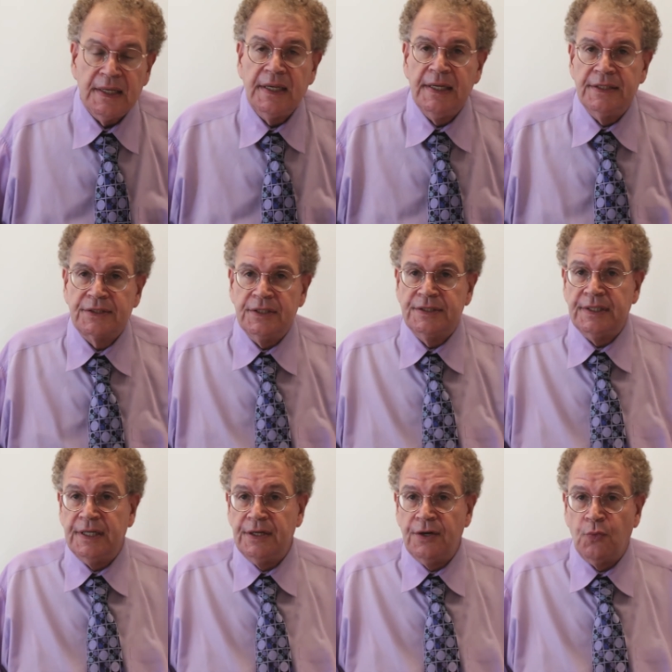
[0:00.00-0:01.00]
it is
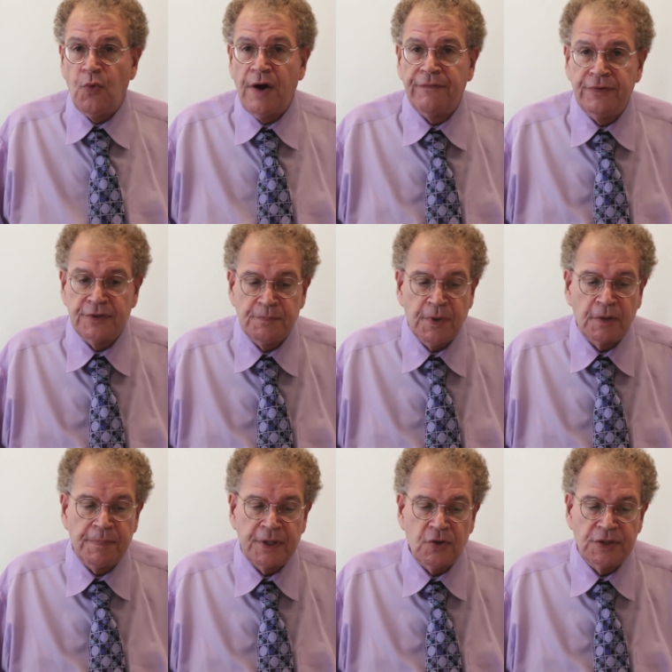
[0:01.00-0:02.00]
considered a reference book
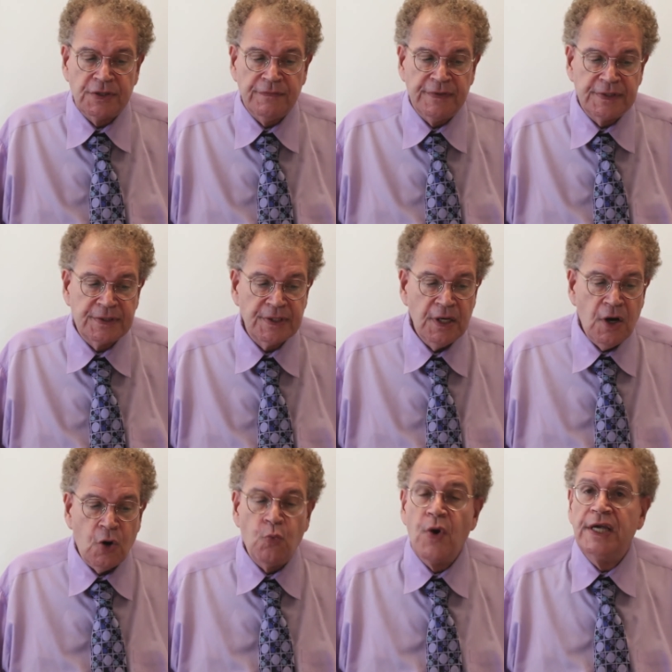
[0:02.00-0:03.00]
because of its
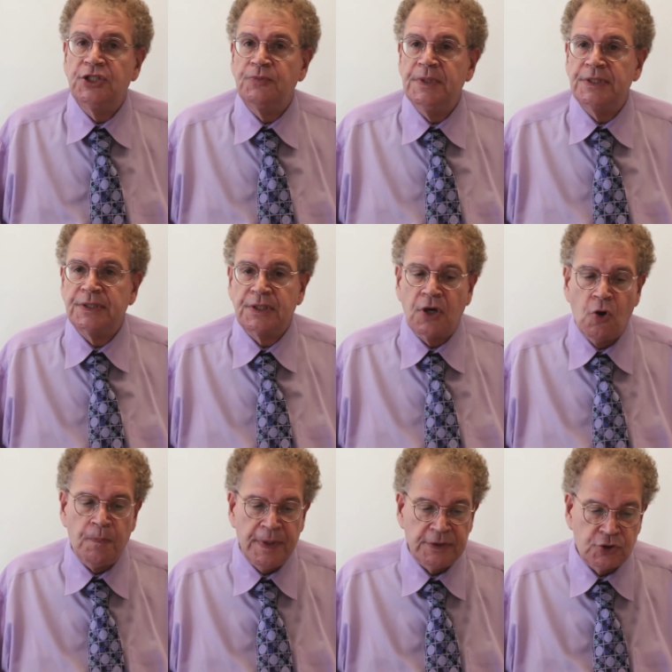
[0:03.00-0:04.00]
arrangement,
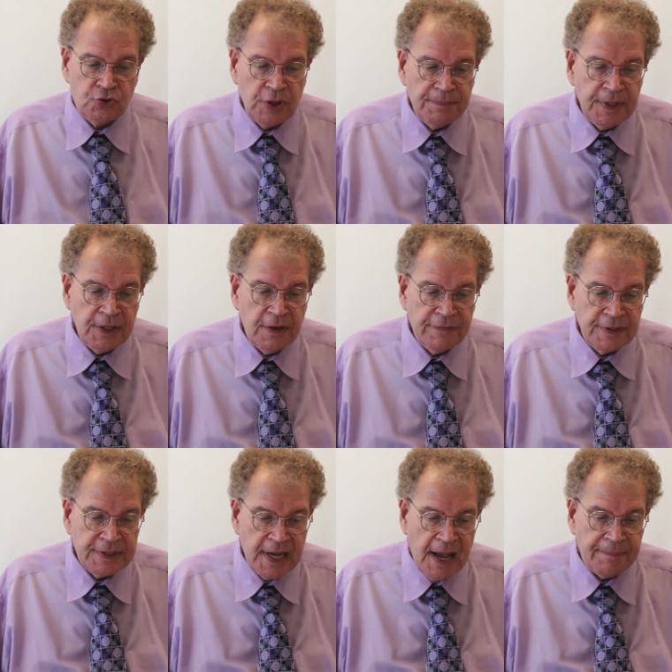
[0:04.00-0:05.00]
scope, and treatment of the
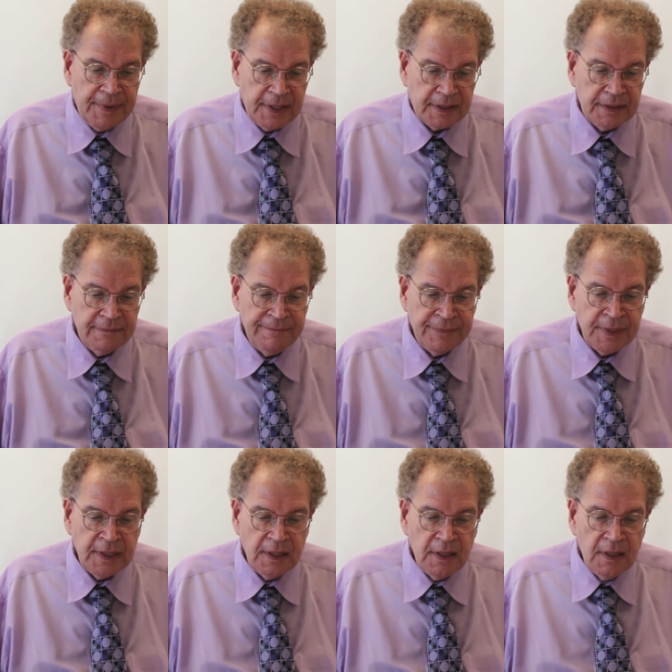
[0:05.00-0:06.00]
topic.
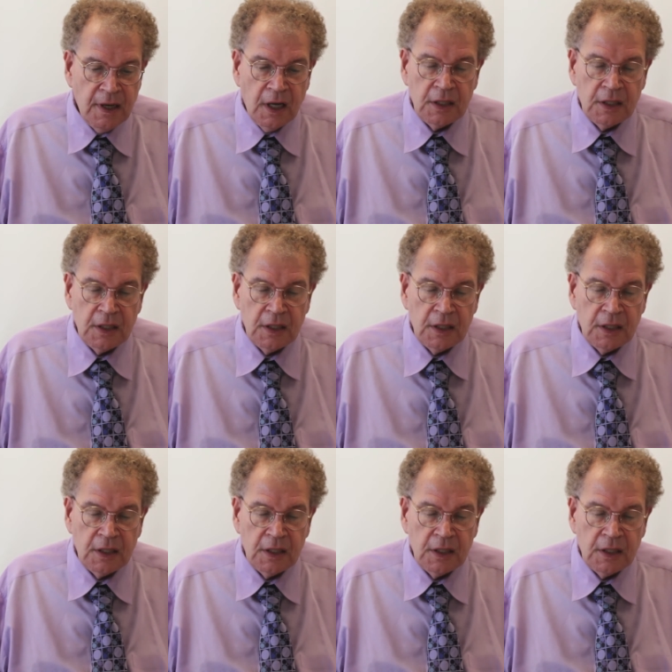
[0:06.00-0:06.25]
A